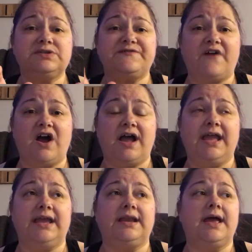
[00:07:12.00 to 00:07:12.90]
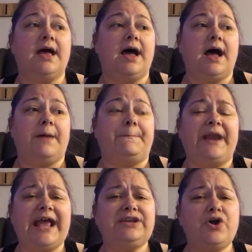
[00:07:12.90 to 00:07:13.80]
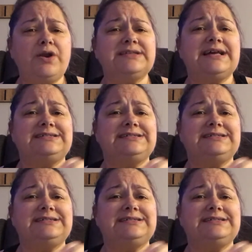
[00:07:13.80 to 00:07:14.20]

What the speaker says: was fine. But I noticed